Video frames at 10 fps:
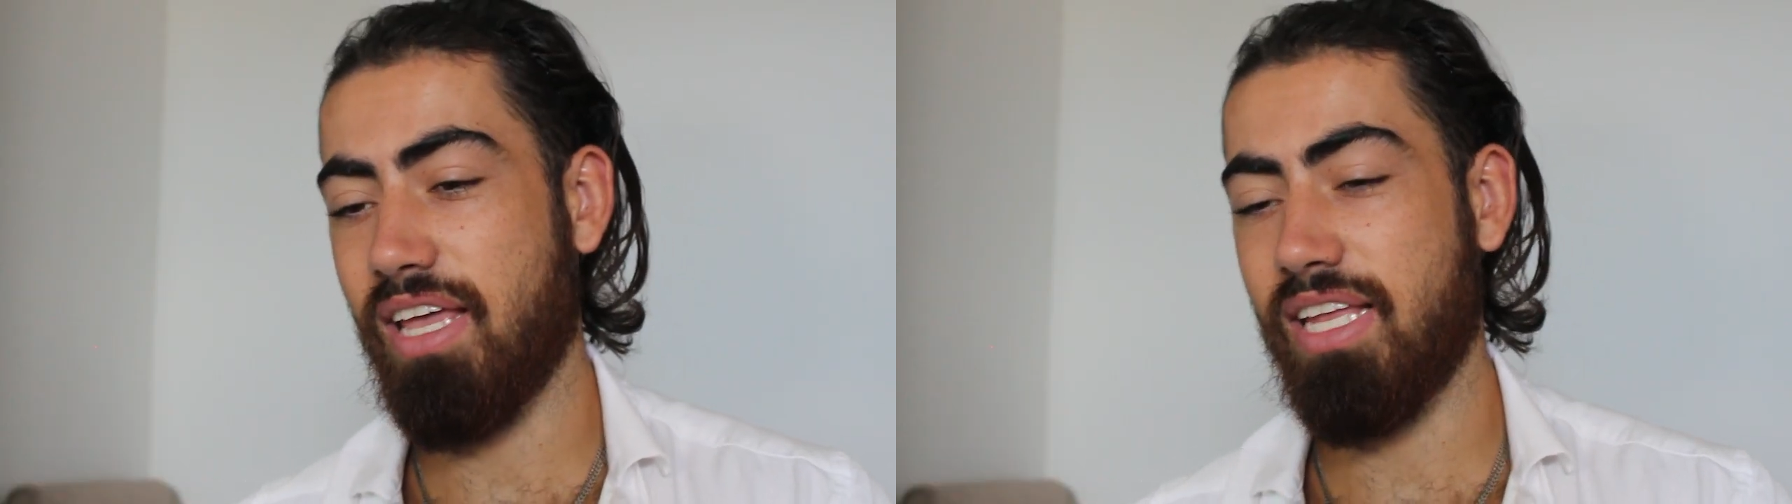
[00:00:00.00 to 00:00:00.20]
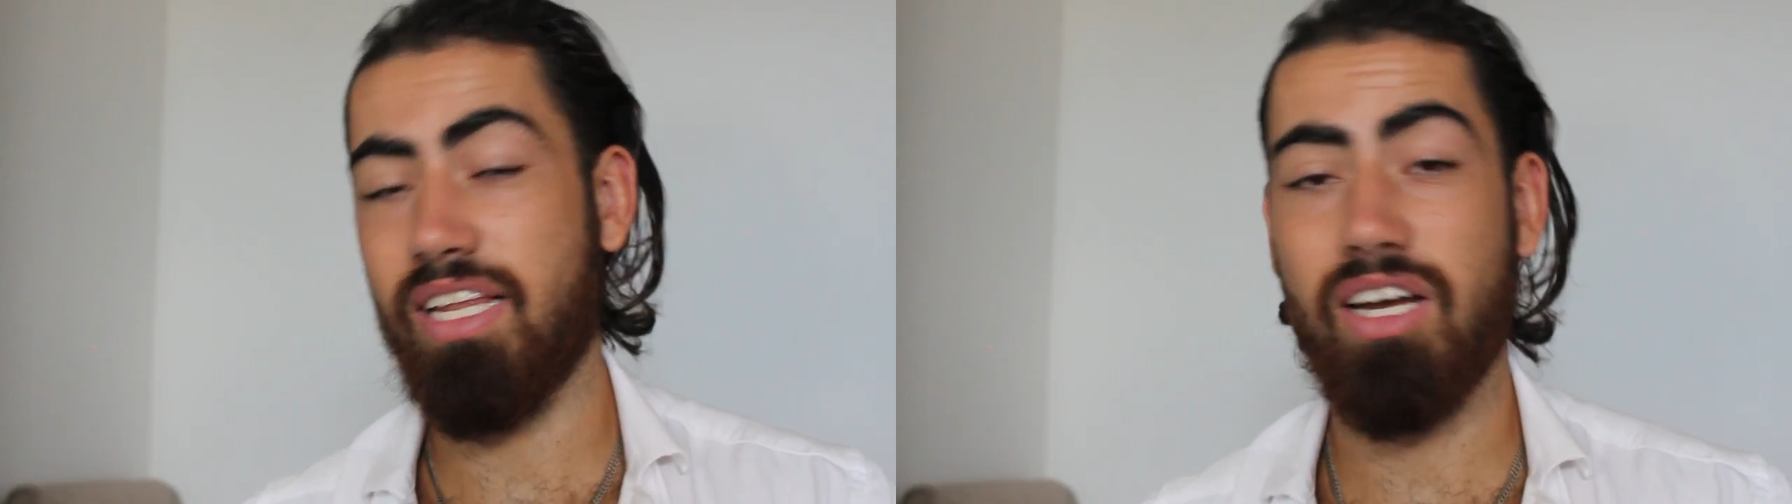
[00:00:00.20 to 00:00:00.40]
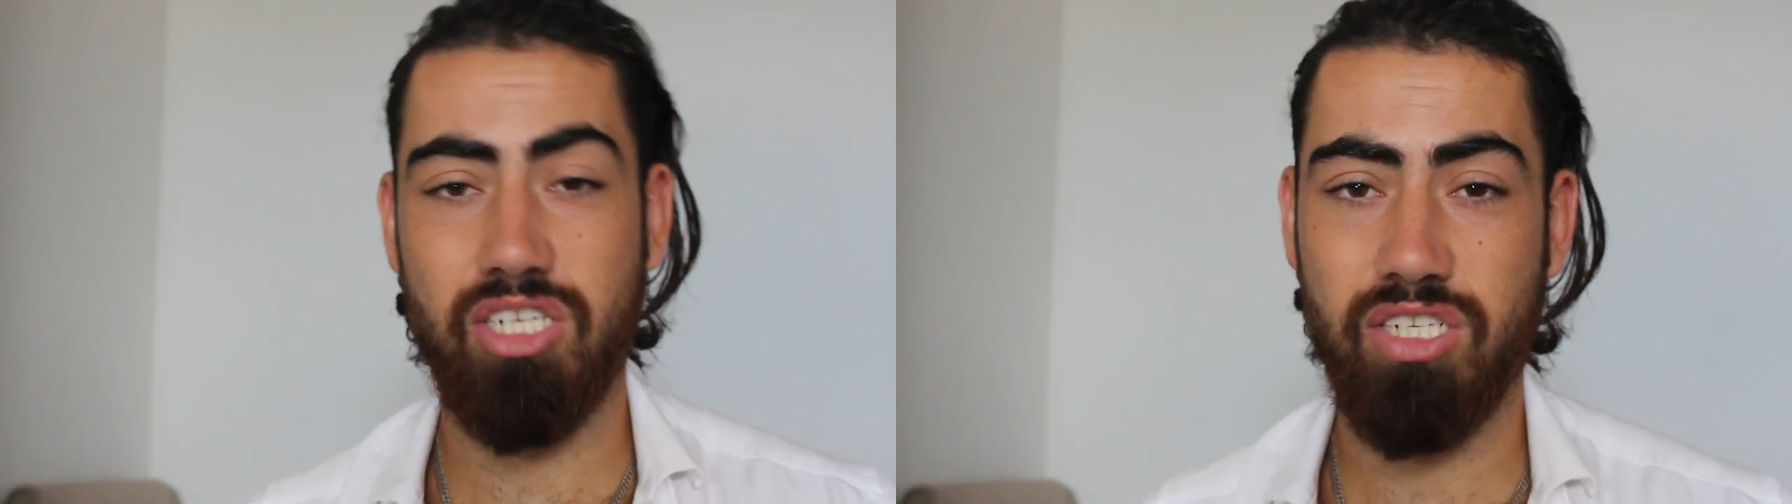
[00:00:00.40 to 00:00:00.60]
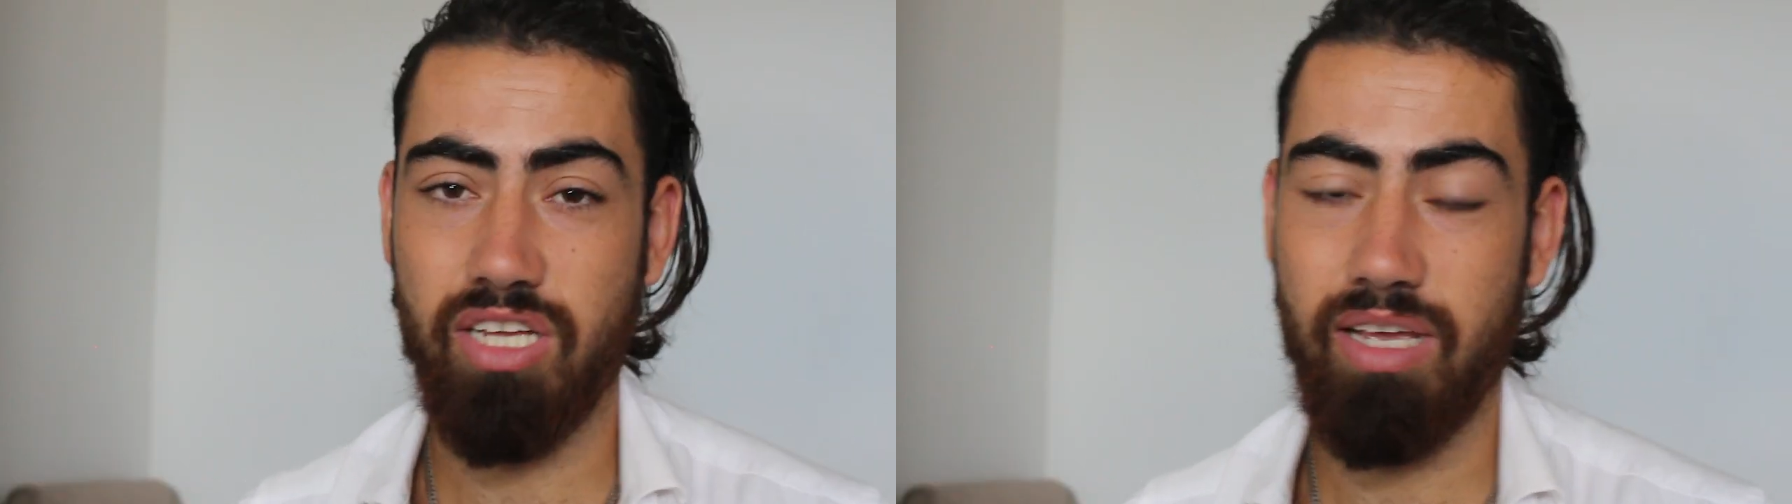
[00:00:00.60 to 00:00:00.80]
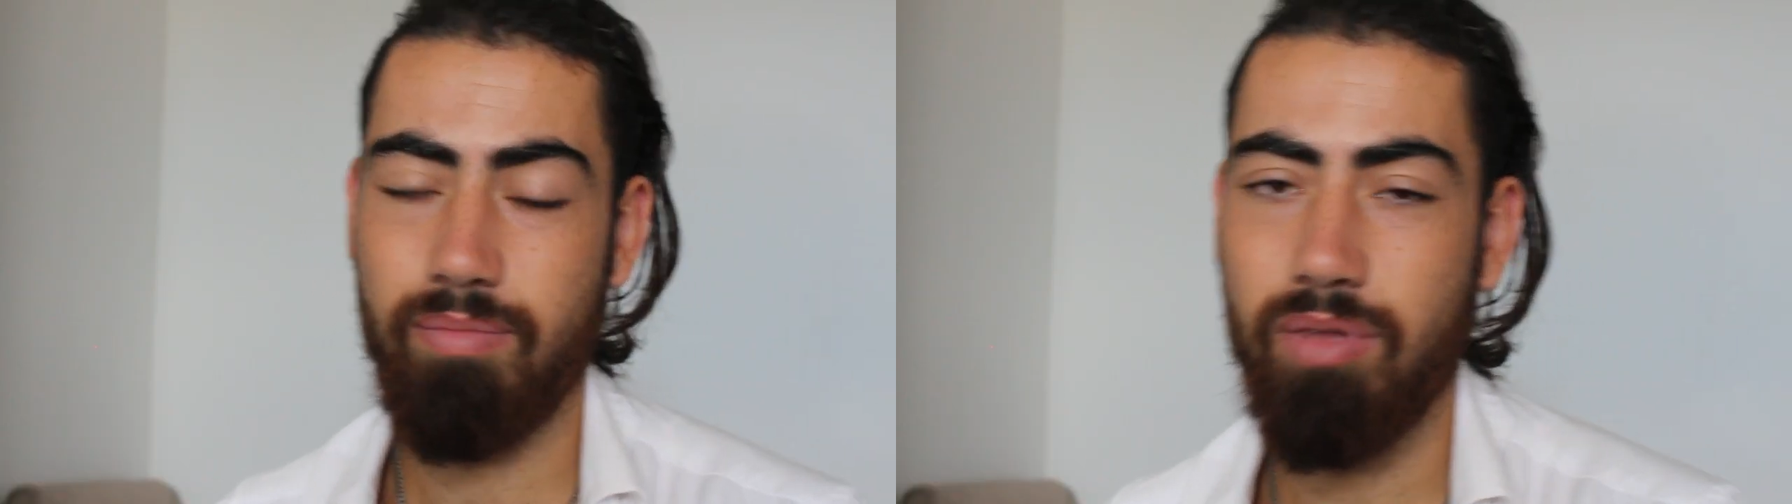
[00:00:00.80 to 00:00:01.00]
induction to
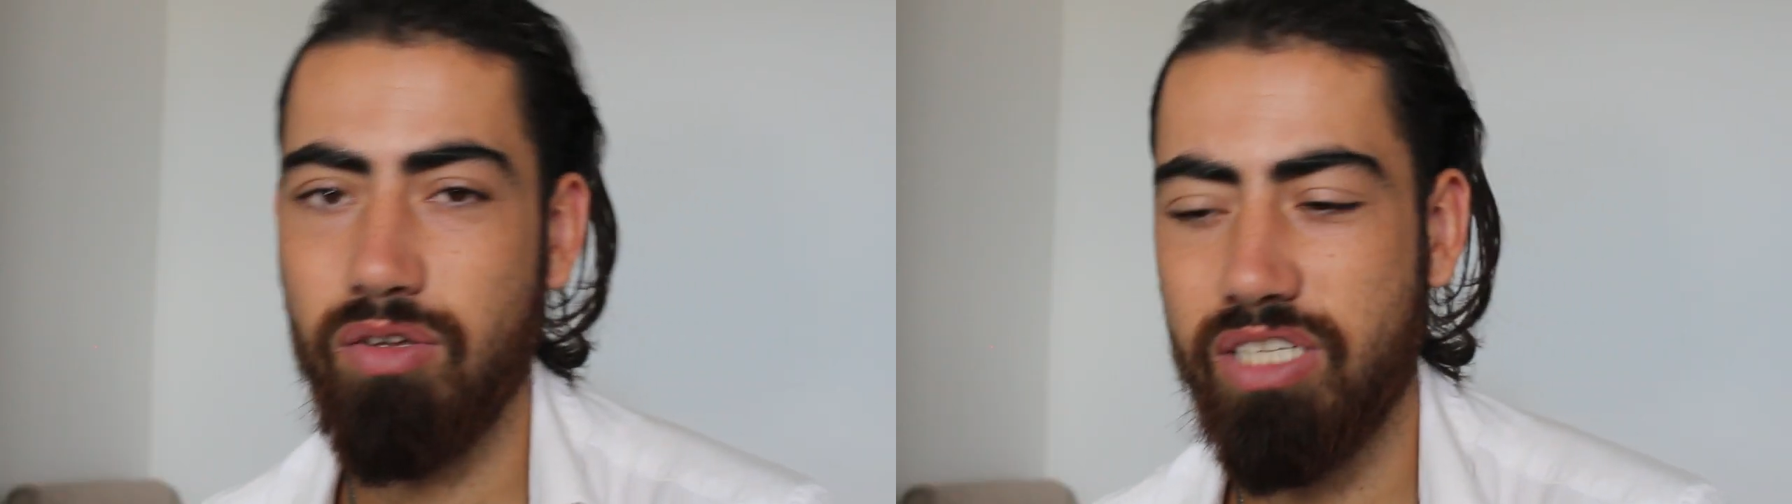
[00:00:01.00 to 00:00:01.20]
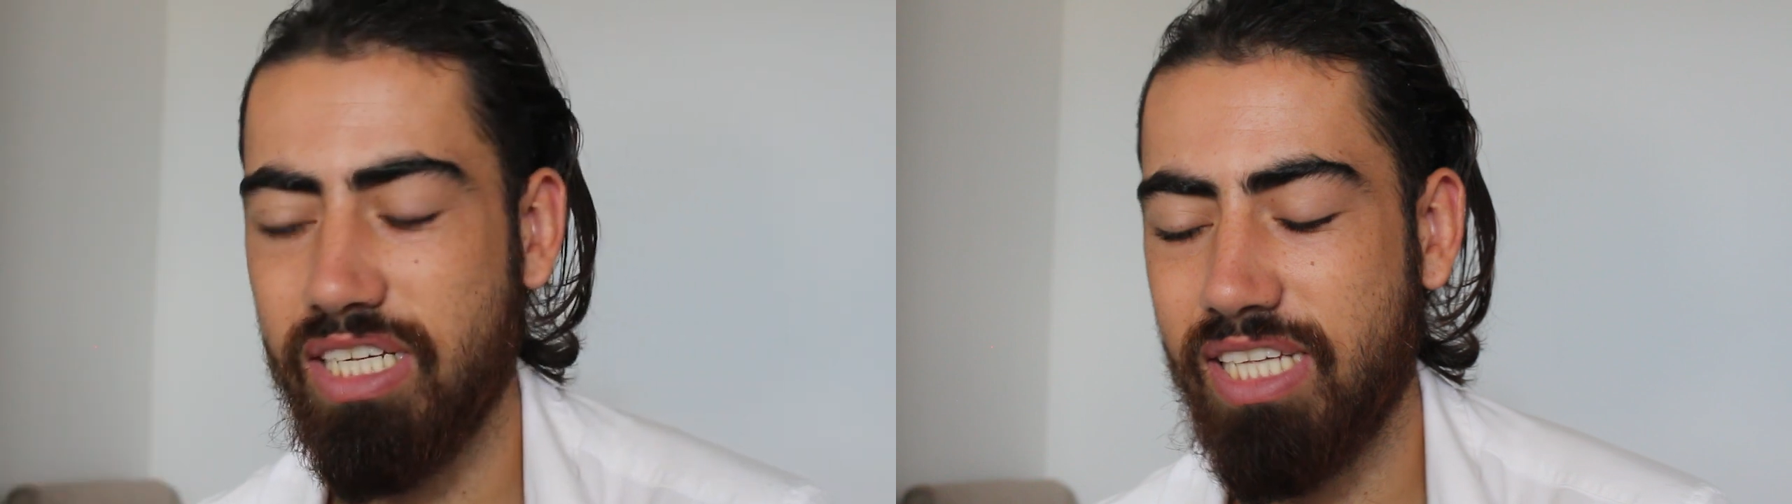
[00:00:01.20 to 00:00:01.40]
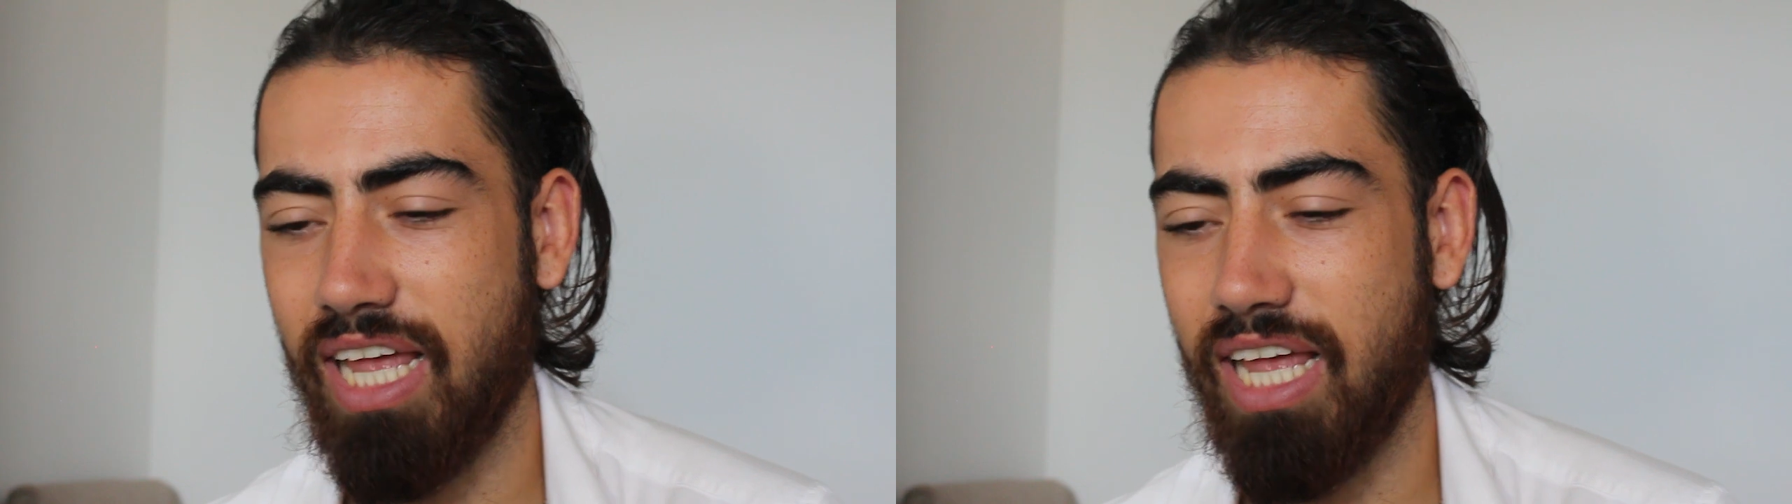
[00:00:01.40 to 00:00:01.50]
hypnosis,